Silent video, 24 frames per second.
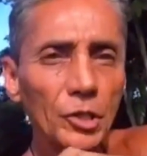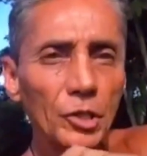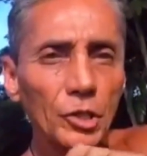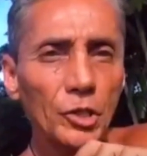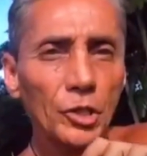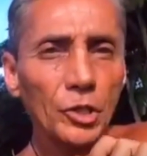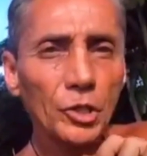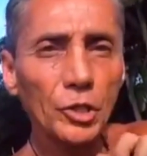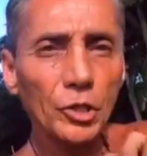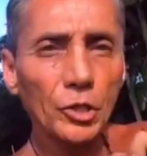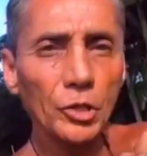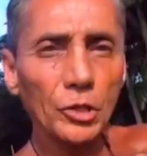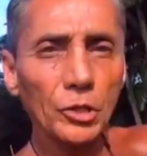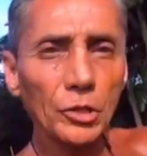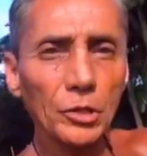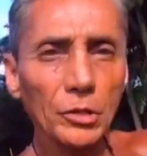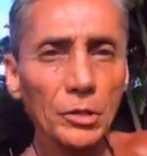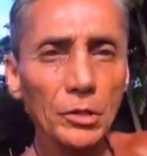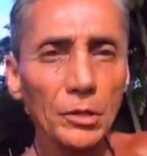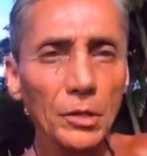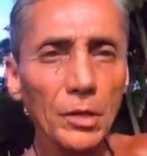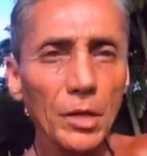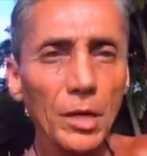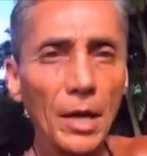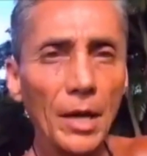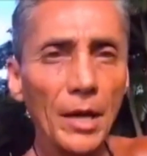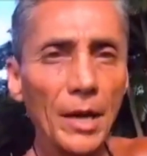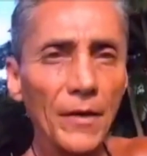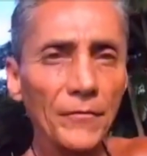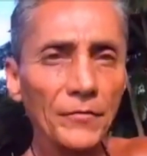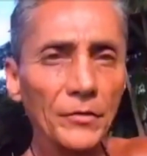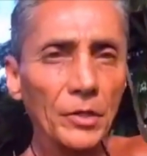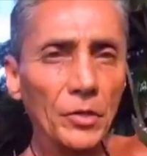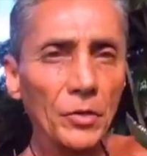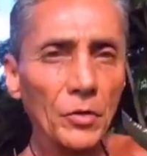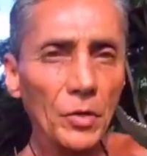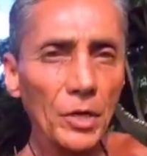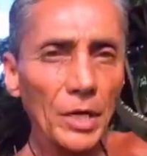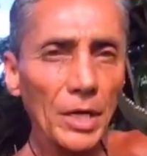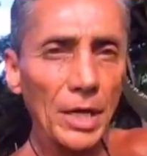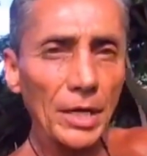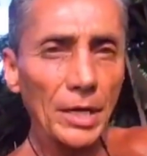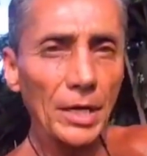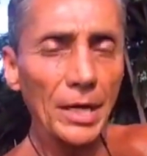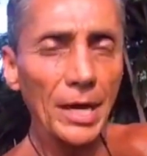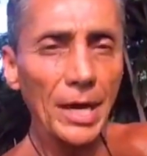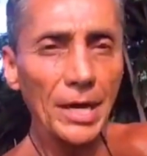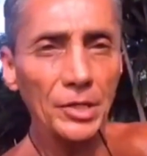I have to go
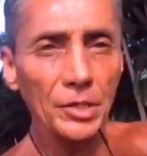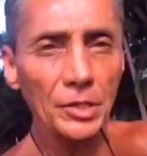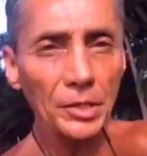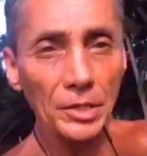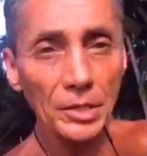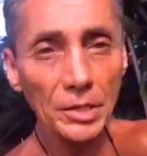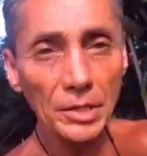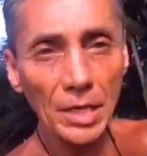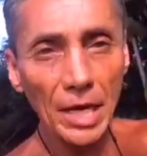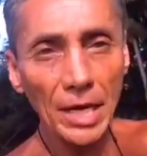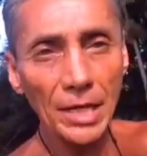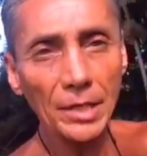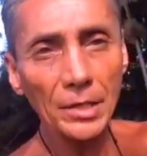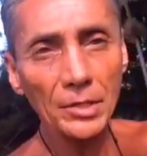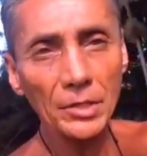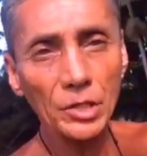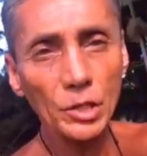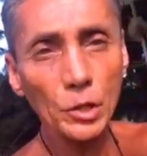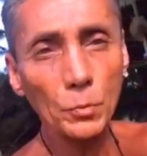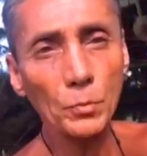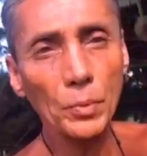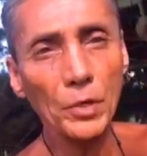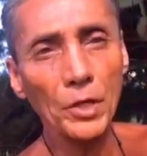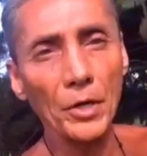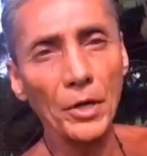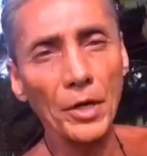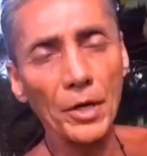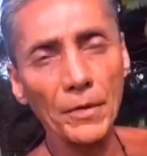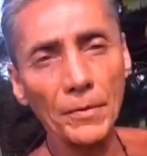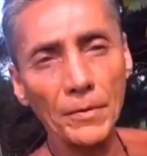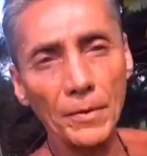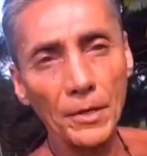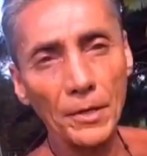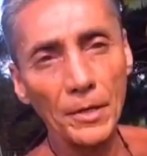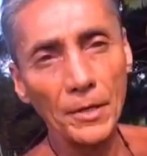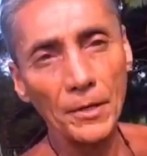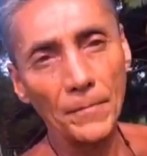ahead and actually take its spirit